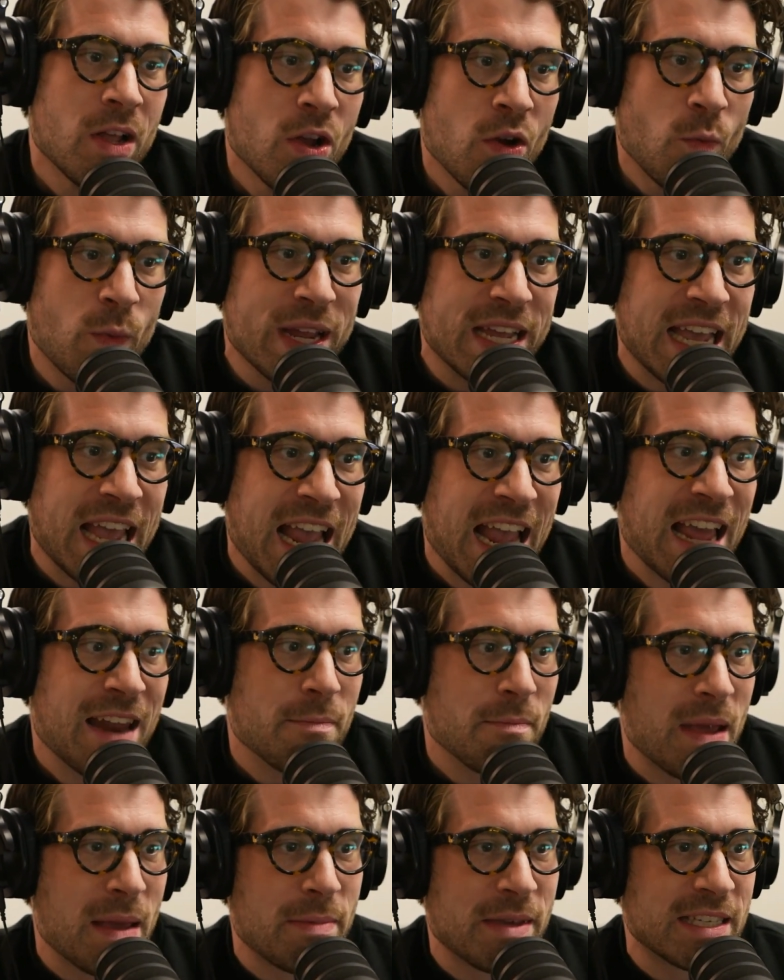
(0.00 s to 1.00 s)
we can't
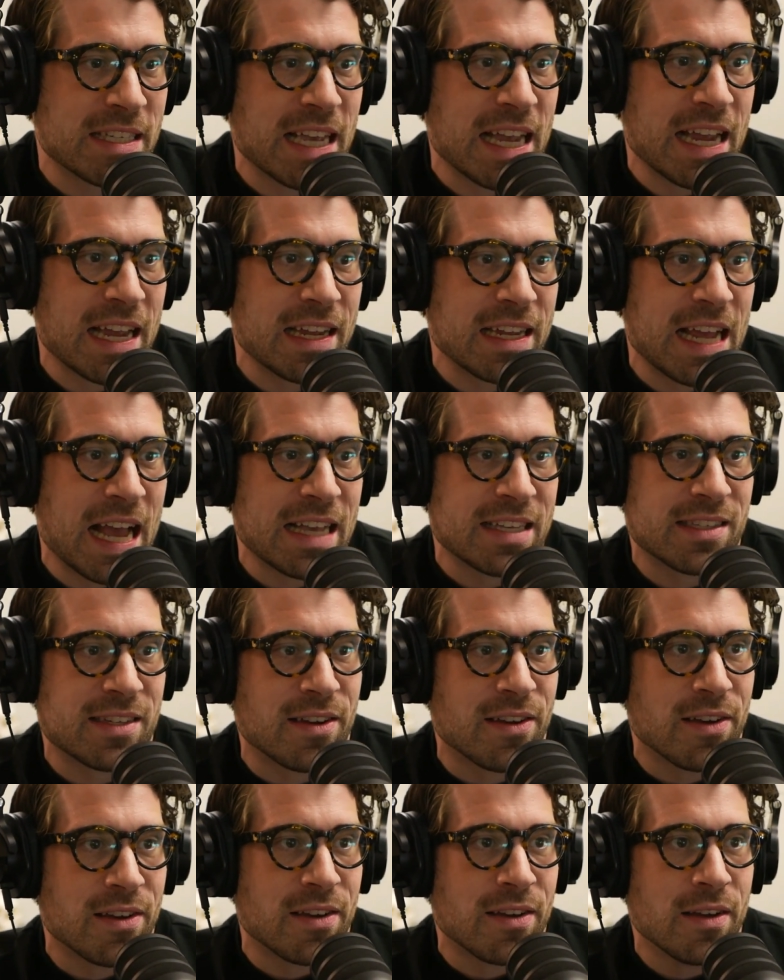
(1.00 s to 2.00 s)
maybe say yes
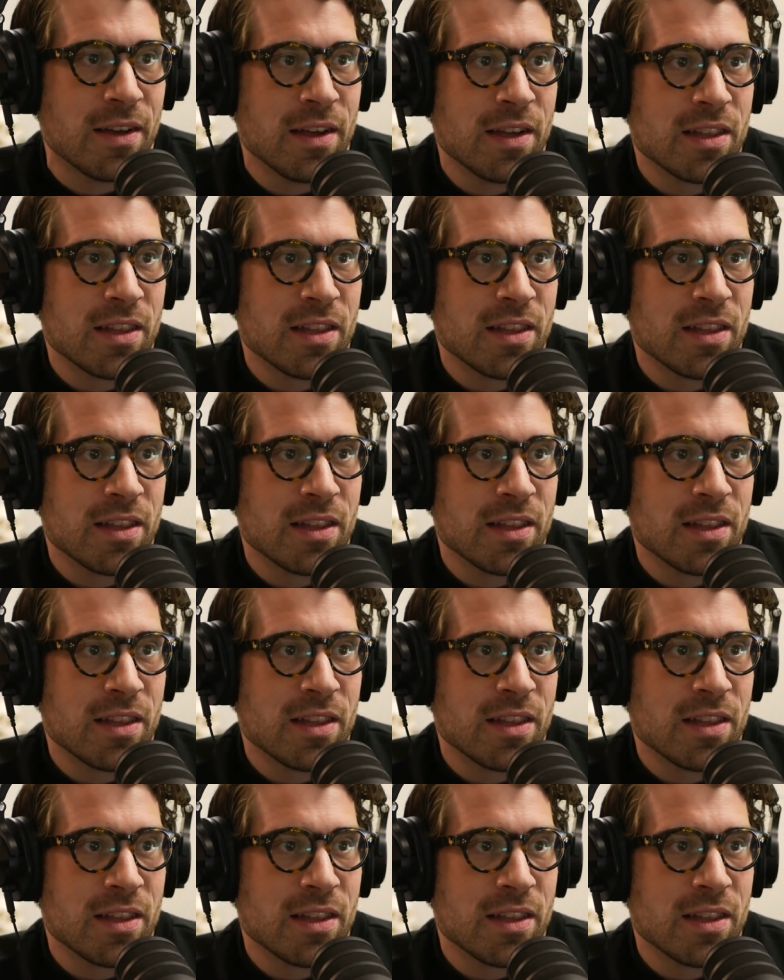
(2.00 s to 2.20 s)
to